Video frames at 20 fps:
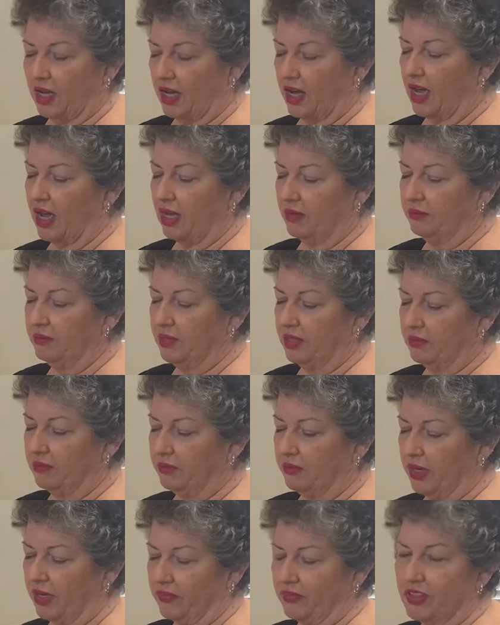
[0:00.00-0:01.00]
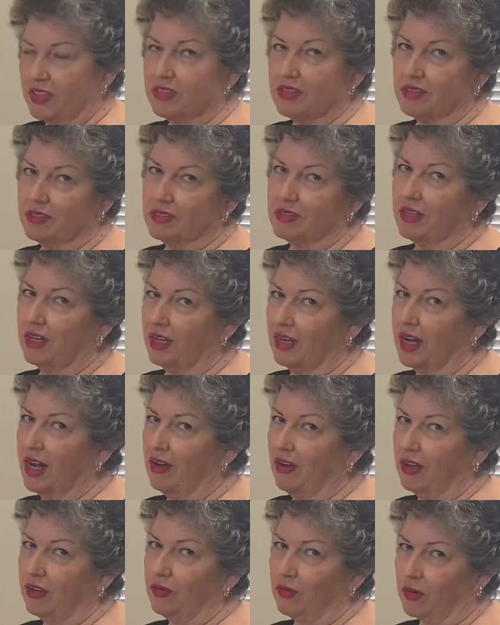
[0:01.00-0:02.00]
I'm being brave. This is not how
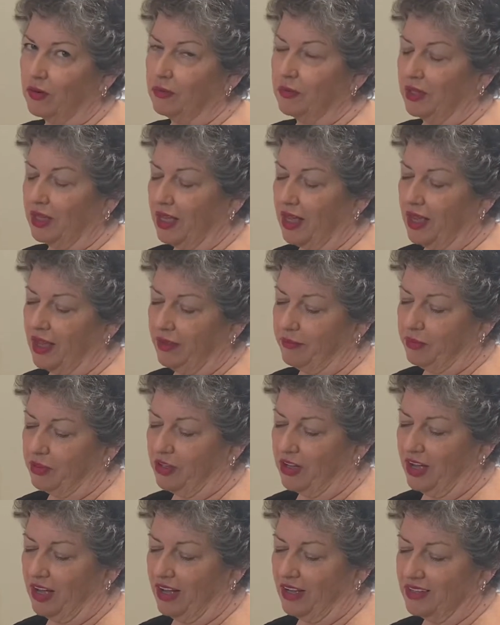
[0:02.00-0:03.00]
I normally am, you guys.